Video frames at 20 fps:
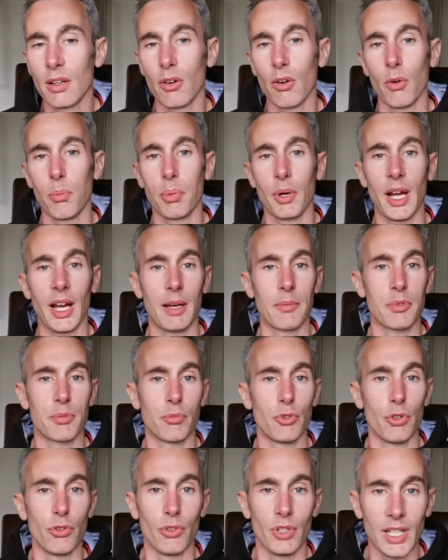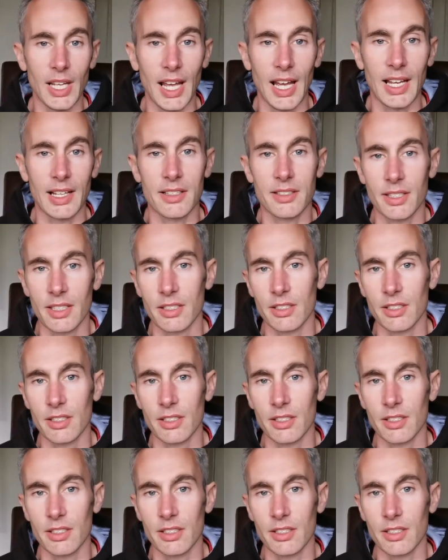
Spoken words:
or perhaps more relaxed.